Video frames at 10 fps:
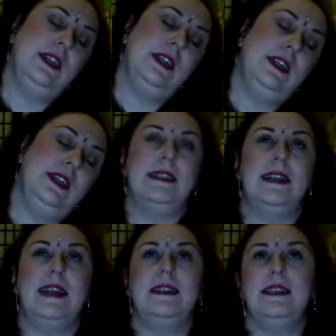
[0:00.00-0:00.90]
back to
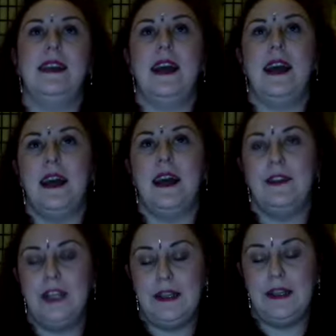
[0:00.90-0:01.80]
center,
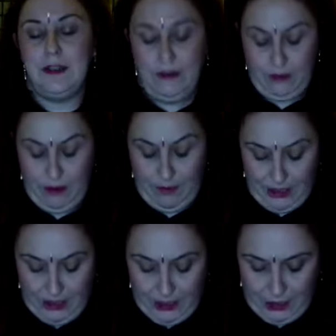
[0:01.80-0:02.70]
chin drops
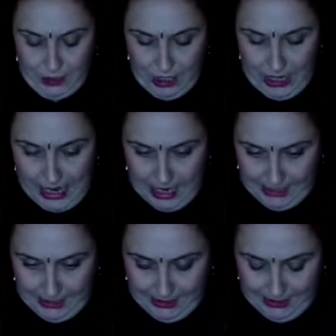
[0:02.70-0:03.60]
to
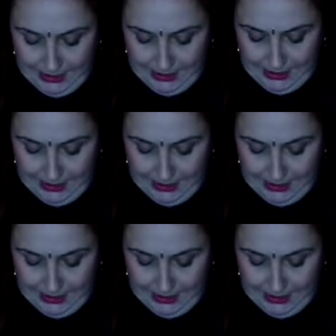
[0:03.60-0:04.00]
chest,